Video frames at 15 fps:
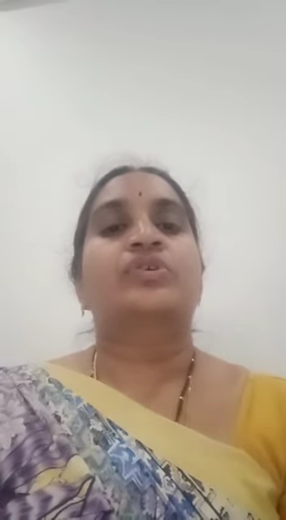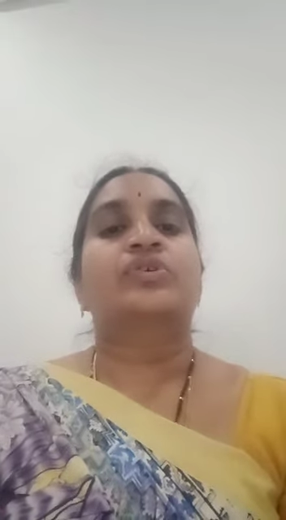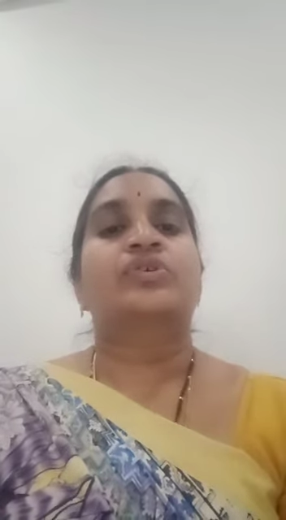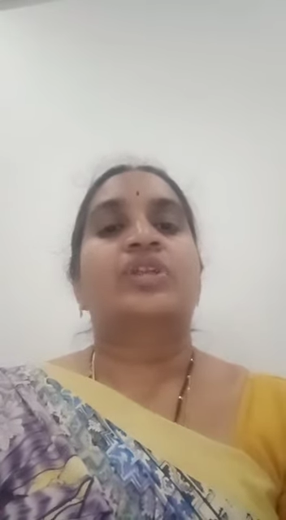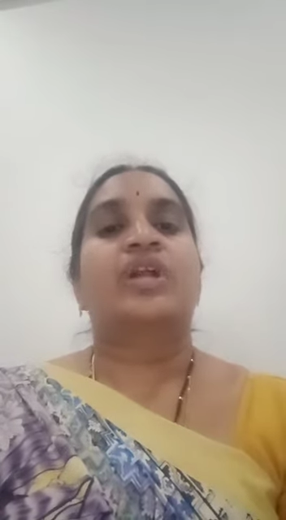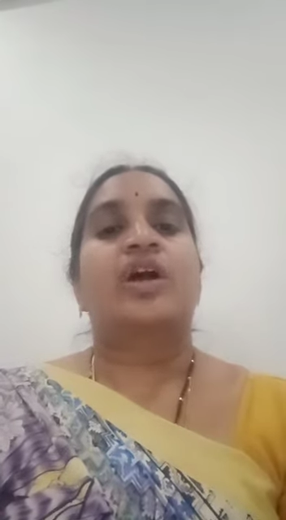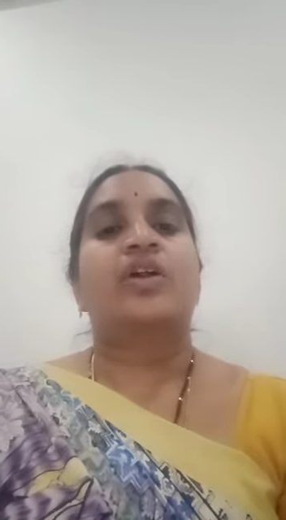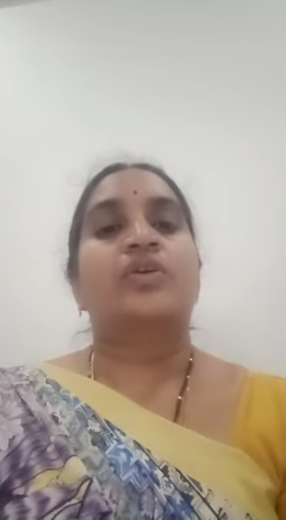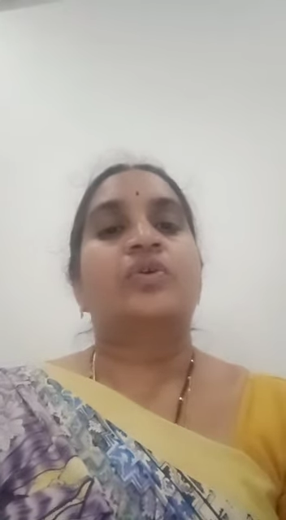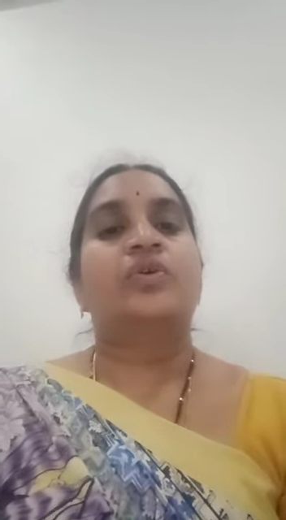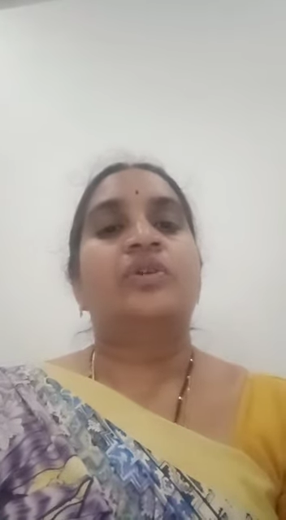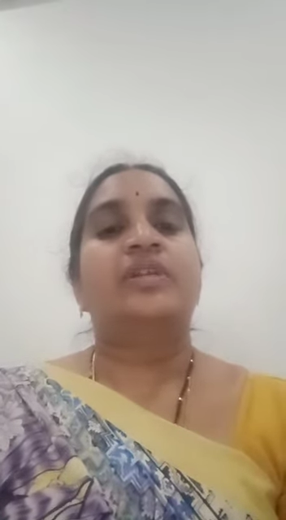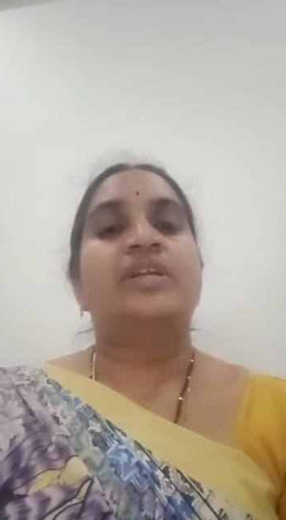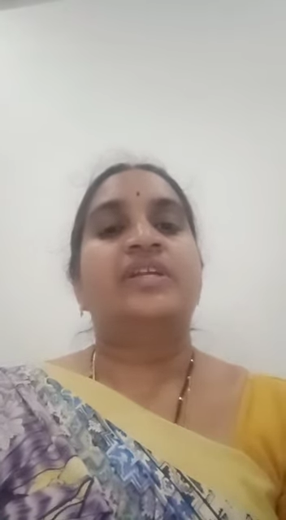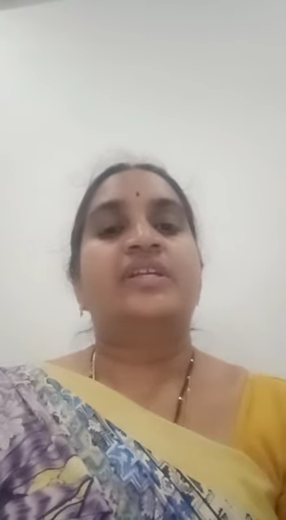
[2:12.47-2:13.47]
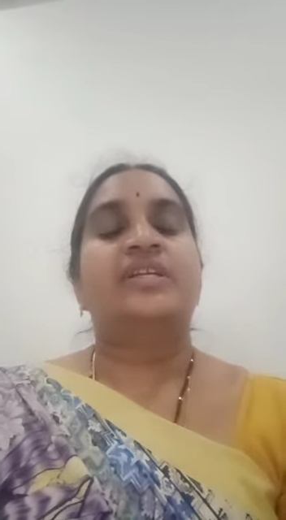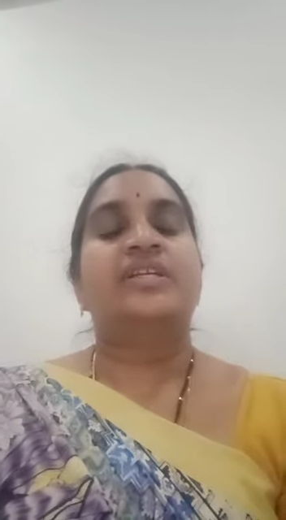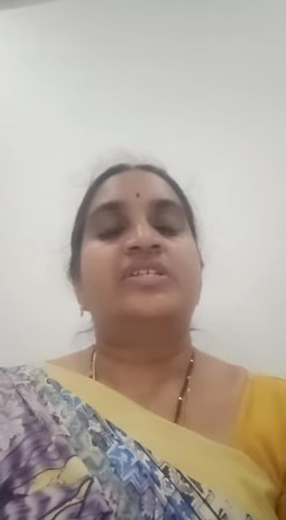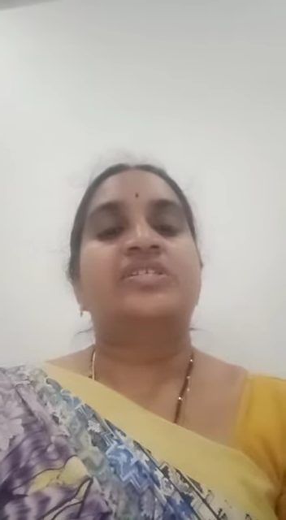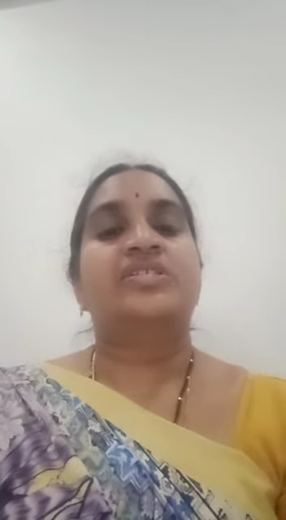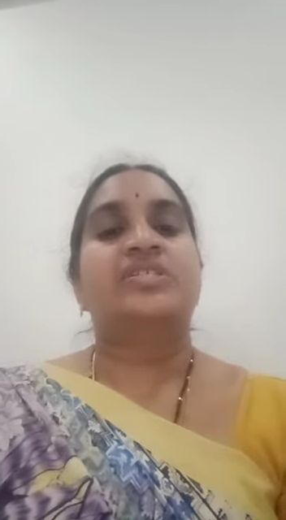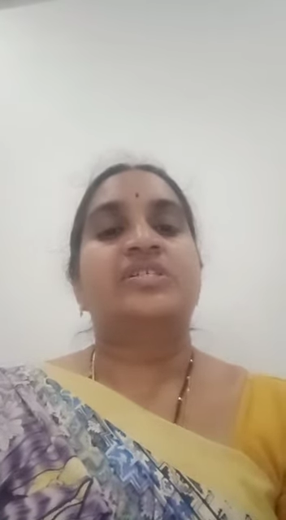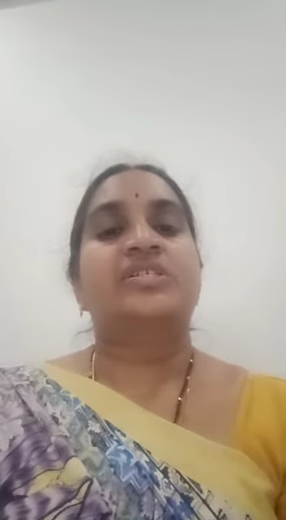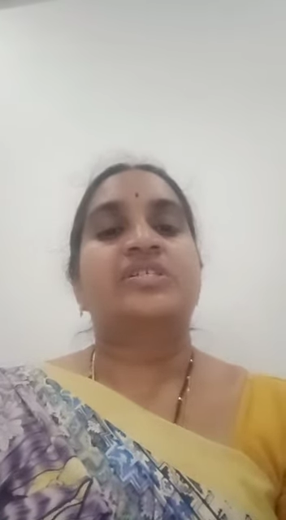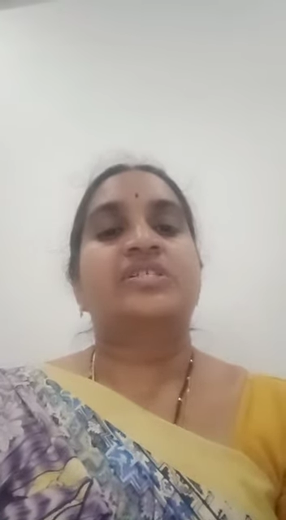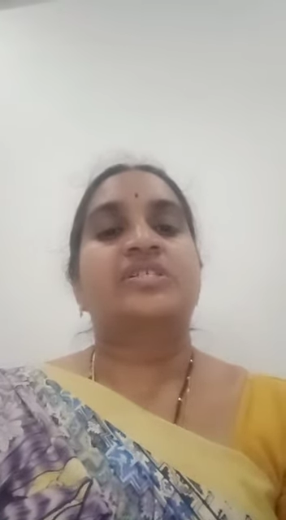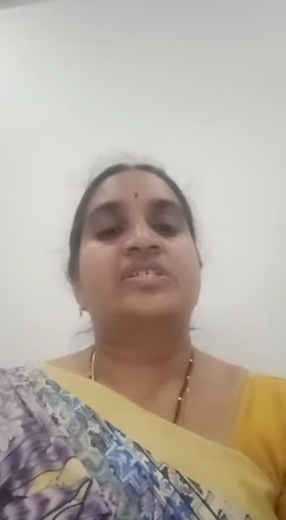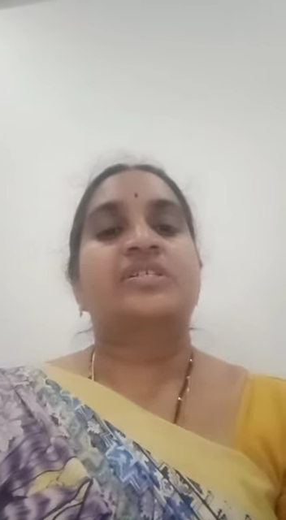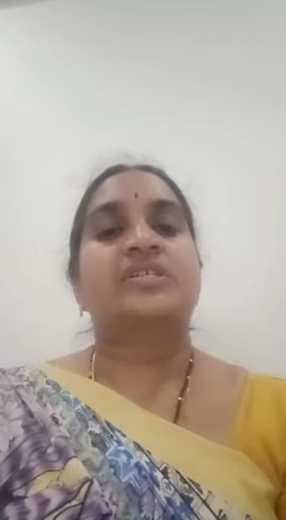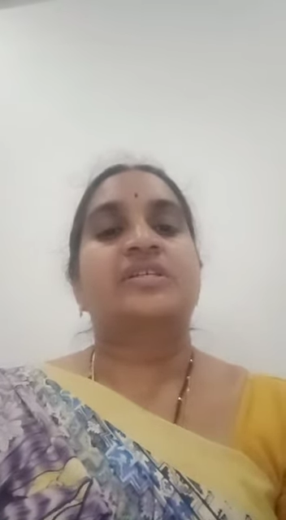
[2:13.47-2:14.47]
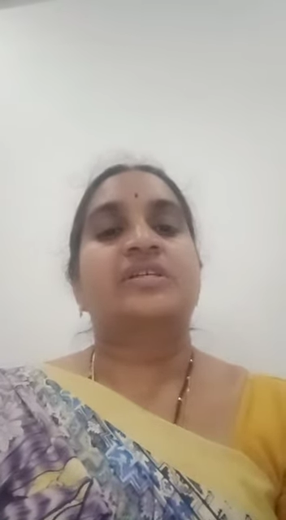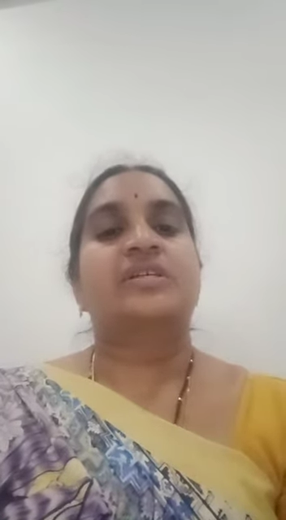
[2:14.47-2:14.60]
not only teachers,